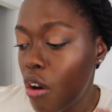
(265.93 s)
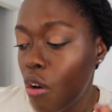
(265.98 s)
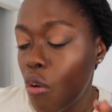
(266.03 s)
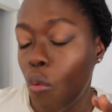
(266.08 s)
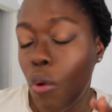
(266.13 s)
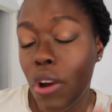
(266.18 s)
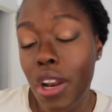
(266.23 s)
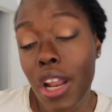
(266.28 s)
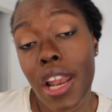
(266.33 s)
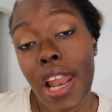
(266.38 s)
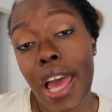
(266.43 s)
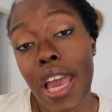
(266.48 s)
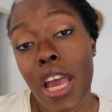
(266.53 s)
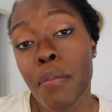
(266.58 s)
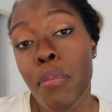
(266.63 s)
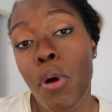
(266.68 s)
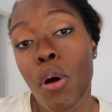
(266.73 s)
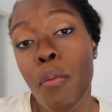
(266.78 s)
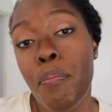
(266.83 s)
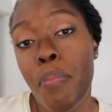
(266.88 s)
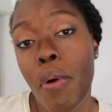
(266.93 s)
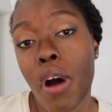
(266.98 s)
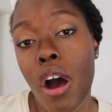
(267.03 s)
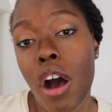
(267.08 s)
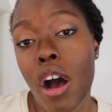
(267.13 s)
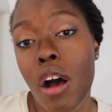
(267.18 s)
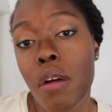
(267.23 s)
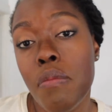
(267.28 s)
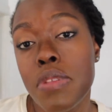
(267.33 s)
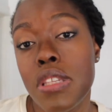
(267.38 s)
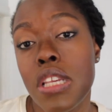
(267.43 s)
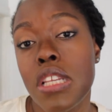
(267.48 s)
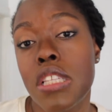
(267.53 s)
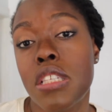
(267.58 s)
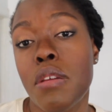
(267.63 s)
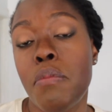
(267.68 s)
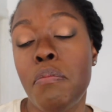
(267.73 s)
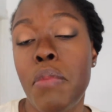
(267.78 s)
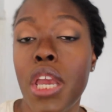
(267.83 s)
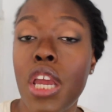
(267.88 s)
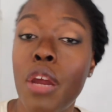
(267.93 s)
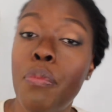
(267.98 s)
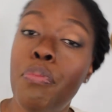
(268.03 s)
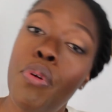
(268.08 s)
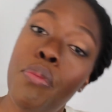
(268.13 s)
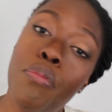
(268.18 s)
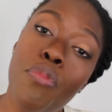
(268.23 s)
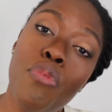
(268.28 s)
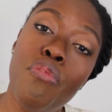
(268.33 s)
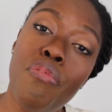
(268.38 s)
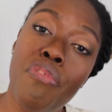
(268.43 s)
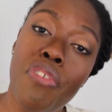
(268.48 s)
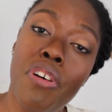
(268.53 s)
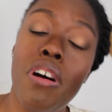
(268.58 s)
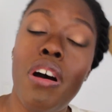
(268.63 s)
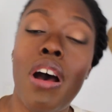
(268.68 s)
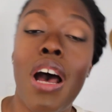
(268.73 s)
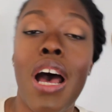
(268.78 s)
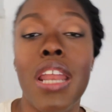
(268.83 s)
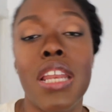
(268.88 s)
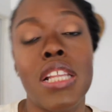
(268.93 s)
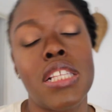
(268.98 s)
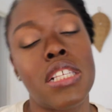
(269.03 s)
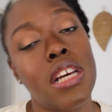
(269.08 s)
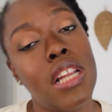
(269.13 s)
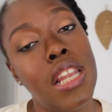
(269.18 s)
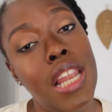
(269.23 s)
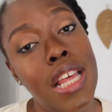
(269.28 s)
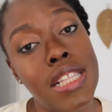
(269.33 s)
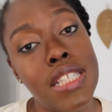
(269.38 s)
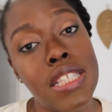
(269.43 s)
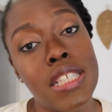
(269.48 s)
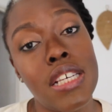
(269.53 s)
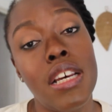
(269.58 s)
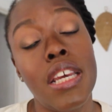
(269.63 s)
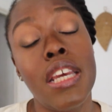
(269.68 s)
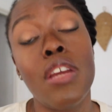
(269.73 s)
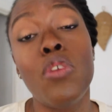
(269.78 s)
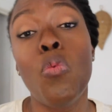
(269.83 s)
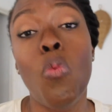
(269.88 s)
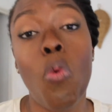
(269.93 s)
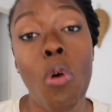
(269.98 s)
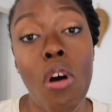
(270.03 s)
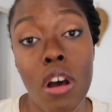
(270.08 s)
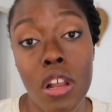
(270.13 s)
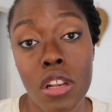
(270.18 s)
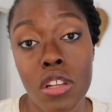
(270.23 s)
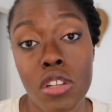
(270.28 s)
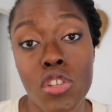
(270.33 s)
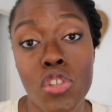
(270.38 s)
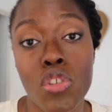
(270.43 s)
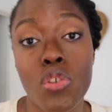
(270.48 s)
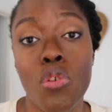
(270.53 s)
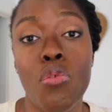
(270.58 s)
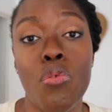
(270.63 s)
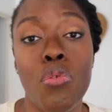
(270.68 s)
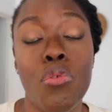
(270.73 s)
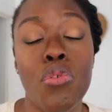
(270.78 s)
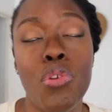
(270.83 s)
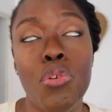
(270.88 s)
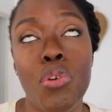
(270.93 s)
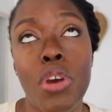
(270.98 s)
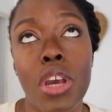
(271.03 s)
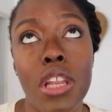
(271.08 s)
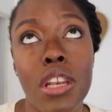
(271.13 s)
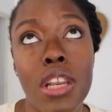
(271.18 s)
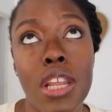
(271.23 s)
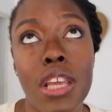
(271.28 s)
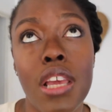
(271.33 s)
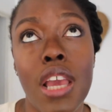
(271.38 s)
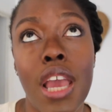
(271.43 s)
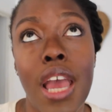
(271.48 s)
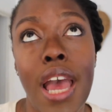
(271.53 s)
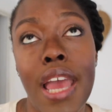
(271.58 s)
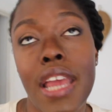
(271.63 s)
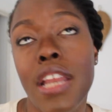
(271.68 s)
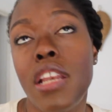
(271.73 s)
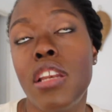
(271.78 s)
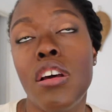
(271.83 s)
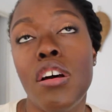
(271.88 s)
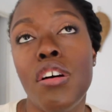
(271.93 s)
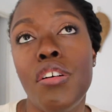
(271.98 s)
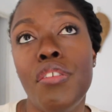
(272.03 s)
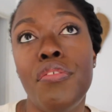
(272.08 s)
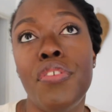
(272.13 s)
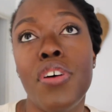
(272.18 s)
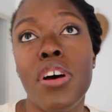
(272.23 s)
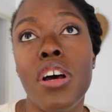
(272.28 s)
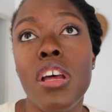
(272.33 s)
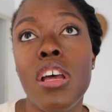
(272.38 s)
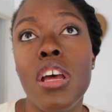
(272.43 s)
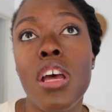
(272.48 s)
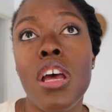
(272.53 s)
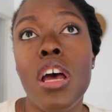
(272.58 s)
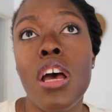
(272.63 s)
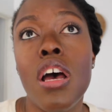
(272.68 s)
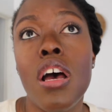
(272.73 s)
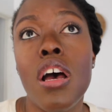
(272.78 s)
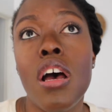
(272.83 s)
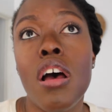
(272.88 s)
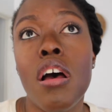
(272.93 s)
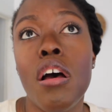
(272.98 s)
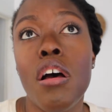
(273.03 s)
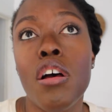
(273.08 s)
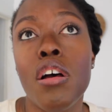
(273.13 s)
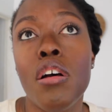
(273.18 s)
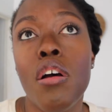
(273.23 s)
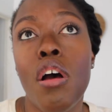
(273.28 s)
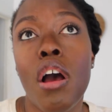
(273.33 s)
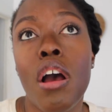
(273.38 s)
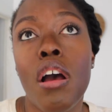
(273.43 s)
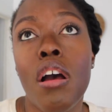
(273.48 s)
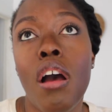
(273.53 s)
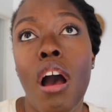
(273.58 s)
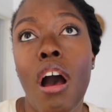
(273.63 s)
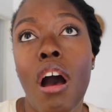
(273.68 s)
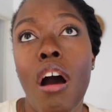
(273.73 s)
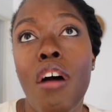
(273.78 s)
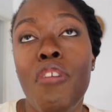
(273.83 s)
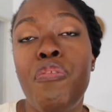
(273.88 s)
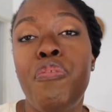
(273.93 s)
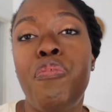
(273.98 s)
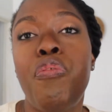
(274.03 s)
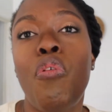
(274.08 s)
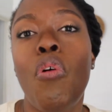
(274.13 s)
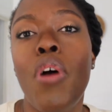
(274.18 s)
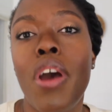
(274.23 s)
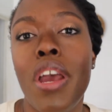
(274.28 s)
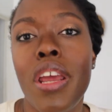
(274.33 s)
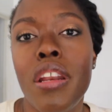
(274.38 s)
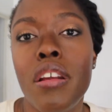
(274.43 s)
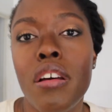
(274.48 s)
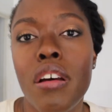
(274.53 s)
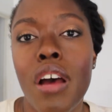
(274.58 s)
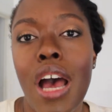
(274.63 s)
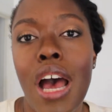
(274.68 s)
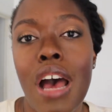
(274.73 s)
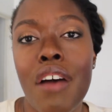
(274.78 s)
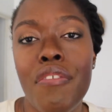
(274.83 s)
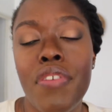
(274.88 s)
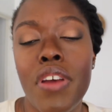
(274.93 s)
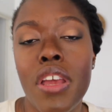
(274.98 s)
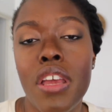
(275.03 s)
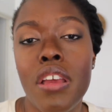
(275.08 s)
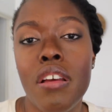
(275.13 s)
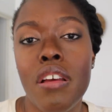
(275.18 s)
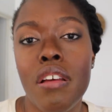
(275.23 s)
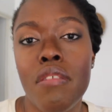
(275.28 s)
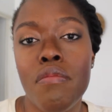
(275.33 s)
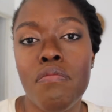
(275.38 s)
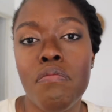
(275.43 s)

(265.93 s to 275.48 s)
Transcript: What I like about balms, it's a makeup remover and it's a cleanser in one. So you can kind of avoid having